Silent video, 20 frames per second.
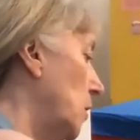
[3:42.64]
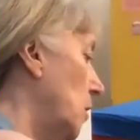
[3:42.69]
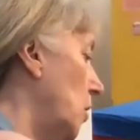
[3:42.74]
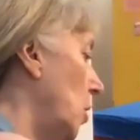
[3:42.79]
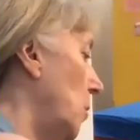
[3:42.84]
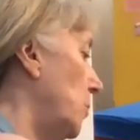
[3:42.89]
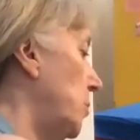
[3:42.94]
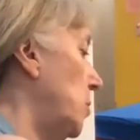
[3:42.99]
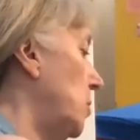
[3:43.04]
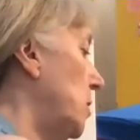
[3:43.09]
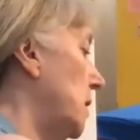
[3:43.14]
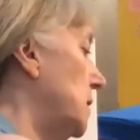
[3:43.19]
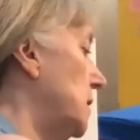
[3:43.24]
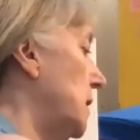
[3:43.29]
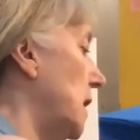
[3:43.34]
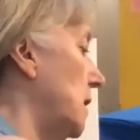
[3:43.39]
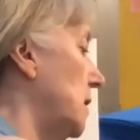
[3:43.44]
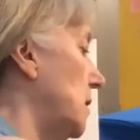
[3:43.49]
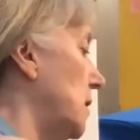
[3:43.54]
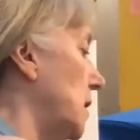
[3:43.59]
Hope you guys
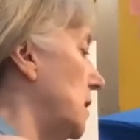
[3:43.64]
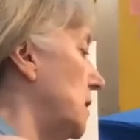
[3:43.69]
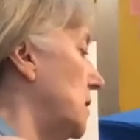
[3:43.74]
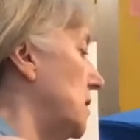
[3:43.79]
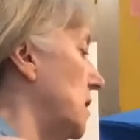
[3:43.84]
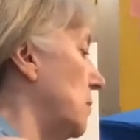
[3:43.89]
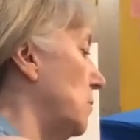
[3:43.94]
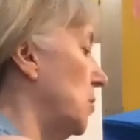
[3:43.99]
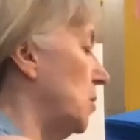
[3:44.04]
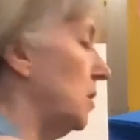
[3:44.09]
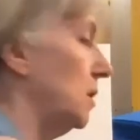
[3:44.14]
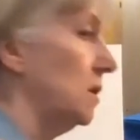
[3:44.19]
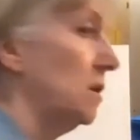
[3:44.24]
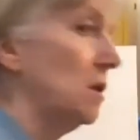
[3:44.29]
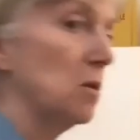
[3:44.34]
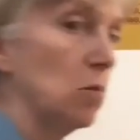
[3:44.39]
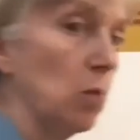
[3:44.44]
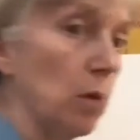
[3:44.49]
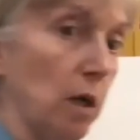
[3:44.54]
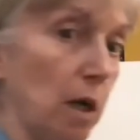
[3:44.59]
had a nice summer. This
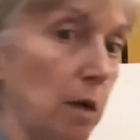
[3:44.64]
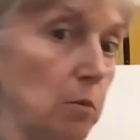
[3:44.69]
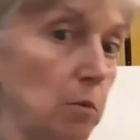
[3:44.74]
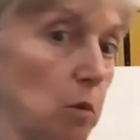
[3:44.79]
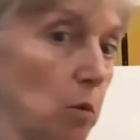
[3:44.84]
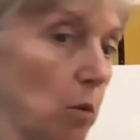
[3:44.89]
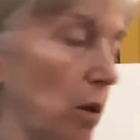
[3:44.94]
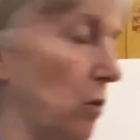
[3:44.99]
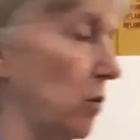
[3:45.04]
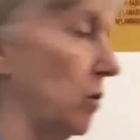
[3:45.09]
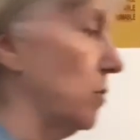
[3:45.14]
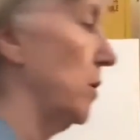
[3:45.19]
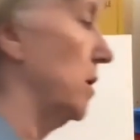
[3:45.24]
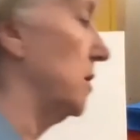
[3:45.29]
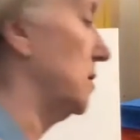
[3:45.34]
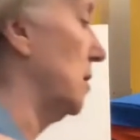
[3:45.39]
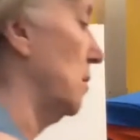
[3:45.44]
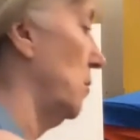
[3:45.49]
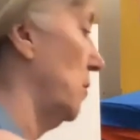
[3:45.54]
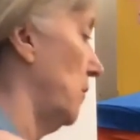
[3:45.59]
is what I'm doing with my
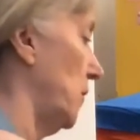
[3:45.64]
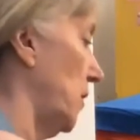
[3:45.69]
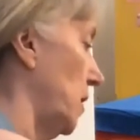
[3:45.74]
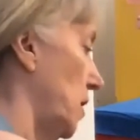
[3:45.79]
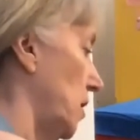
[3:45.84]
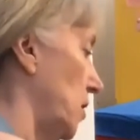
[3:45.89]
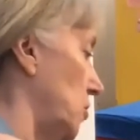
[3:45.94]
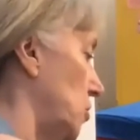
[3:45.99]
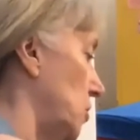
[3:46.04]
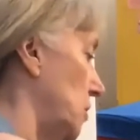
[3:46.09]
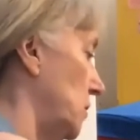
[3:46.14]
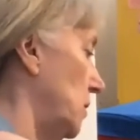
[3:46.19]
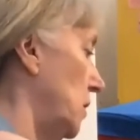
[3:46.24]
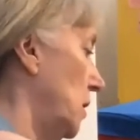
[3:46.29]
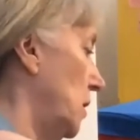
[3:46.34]
summer vacation.